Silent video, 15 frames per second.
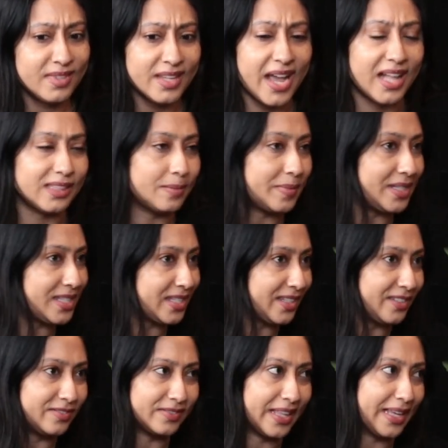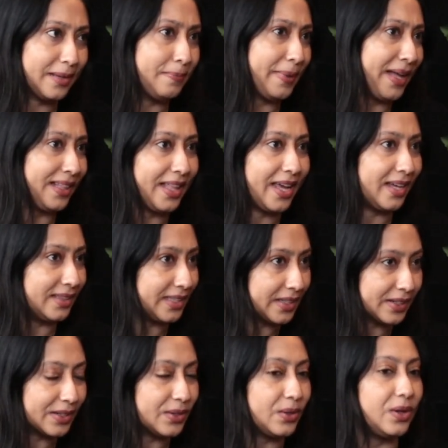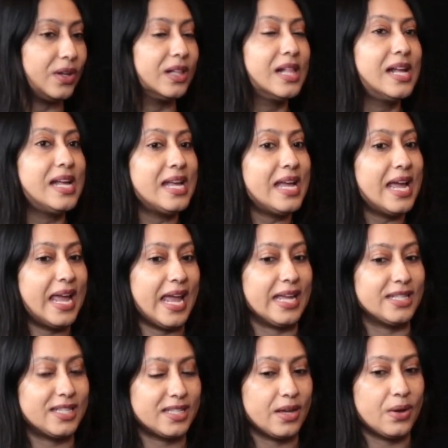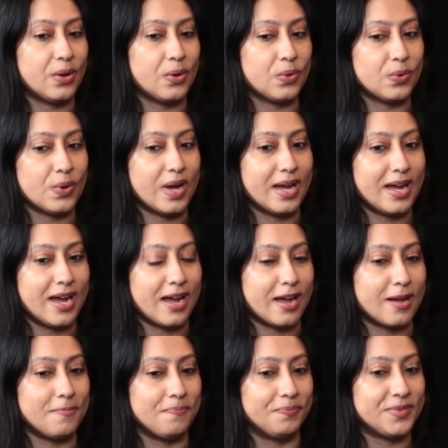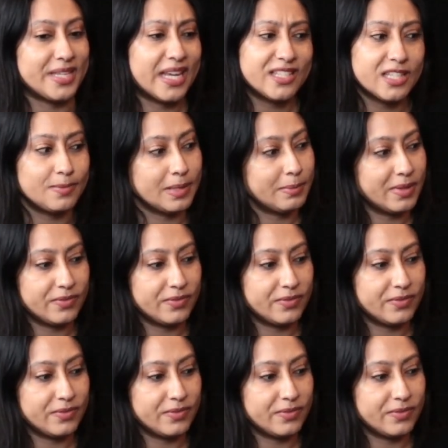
elements of like ballet and lyrical. And so dance has been